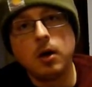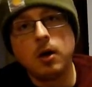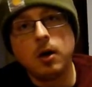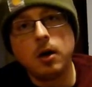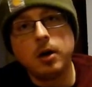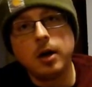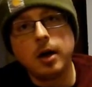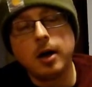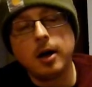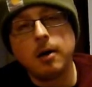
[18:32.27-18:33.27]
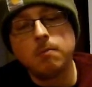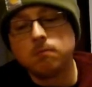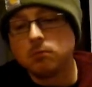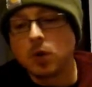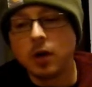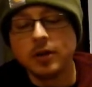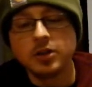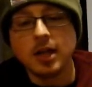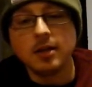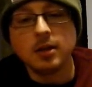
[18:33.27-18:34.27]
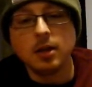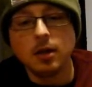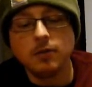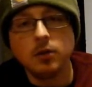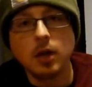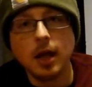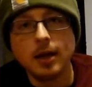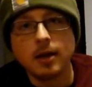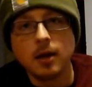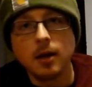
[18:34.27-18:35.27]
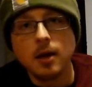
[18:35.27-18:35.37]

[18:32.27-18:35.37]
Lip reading: on the Shanty if you'd like.